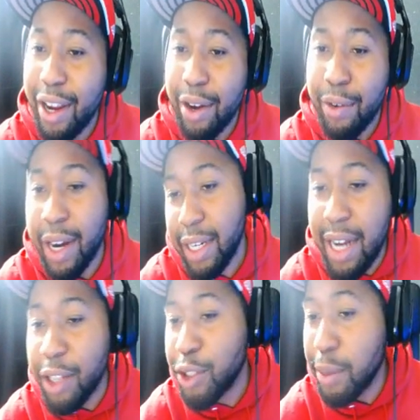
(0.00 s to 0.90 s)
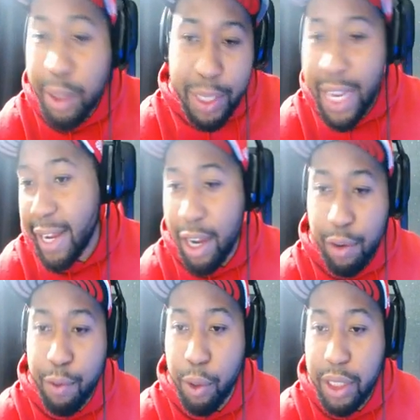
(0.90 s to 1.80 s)
Right? Donald Trump shit we can't count,
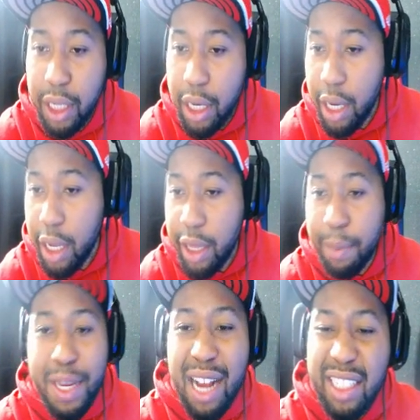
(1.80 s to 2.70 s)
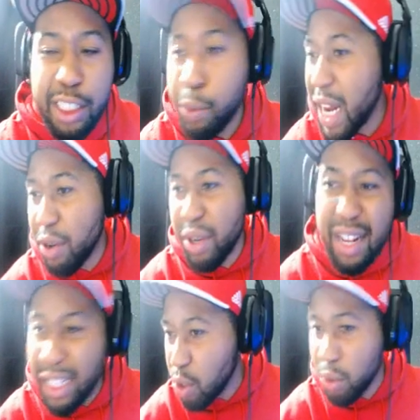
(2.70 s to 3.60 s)
of course. The Beyonce shit we not going to count.
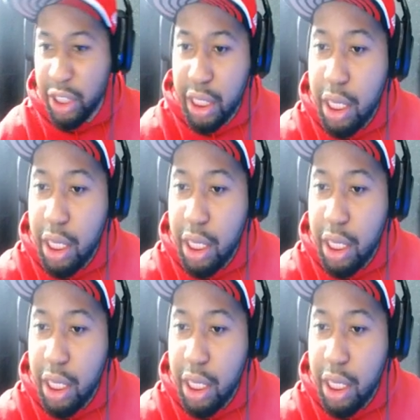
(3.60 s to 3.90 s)
That's older shit.